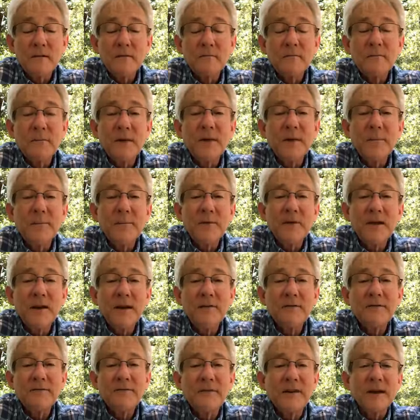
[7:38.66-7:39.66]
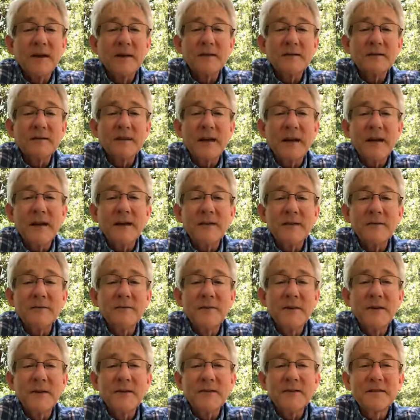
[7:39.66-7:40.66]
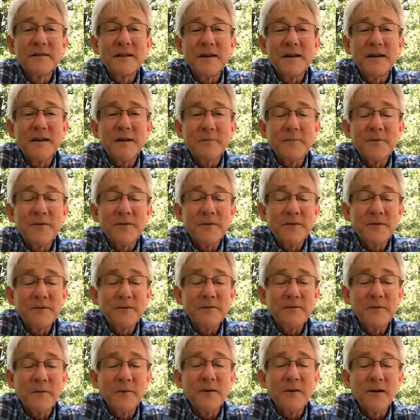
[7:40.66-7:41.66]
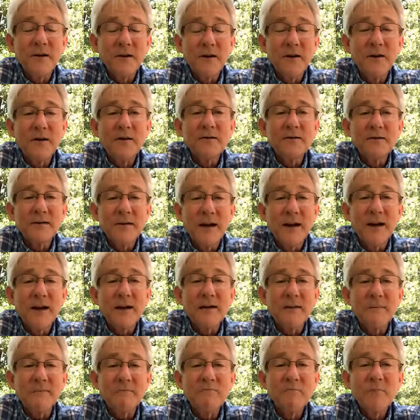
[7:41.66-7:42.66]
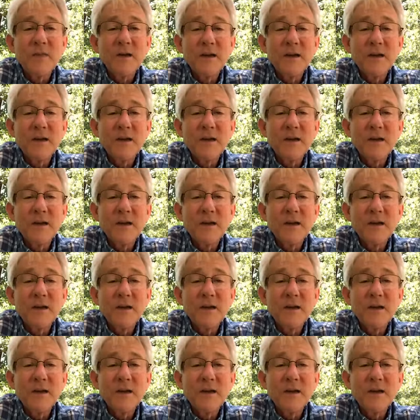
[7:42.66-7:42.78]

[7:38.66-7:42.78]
People have felt out of their depth for a long time.